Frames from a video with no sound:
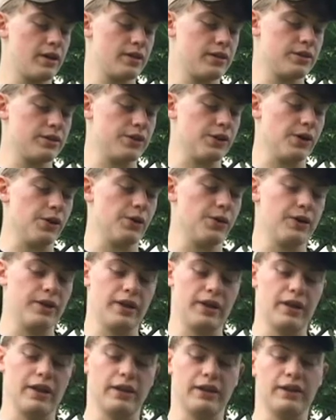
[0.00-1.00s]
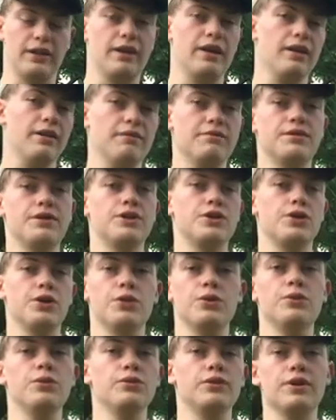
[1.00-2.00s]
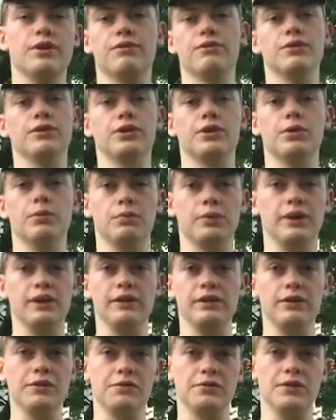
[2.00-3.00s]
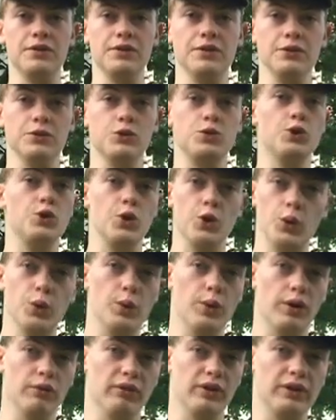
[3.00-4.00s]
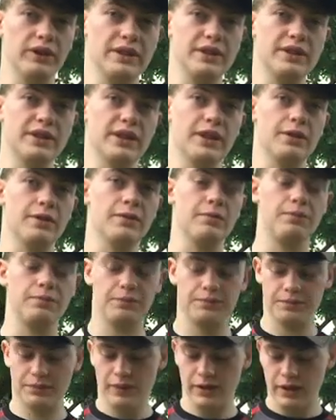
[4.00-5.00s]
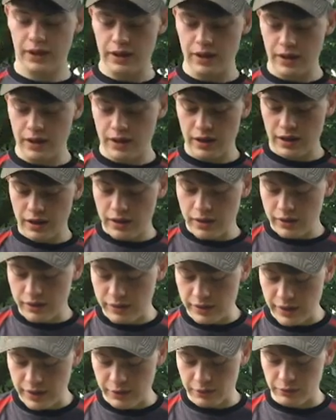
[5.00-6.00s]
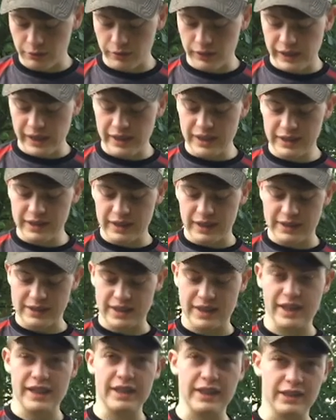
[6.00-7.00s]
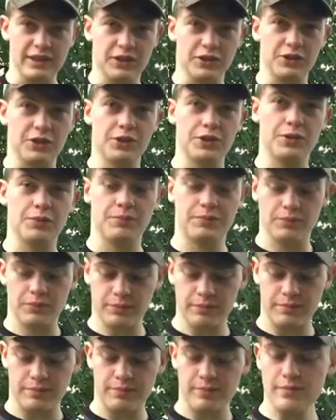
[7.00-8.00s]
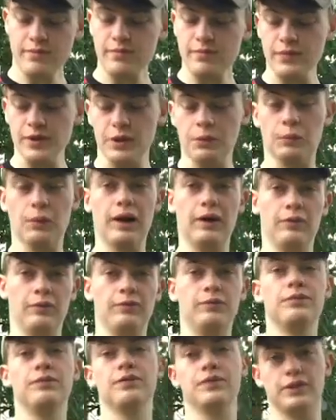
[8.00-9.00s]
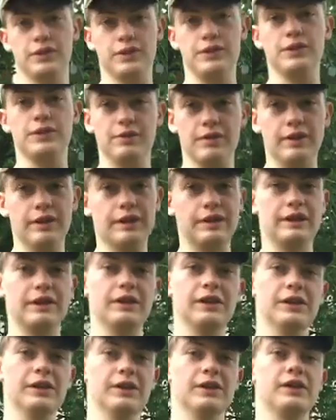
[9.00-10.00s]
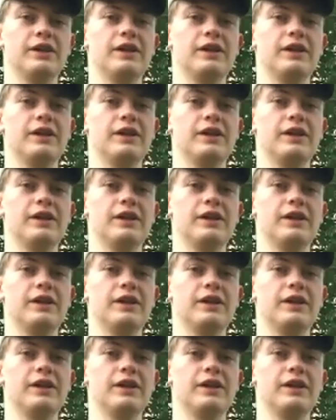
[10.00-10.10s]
So it gives 2 different completely feels to a release aid. Now, relating that to Hinge, well, you know,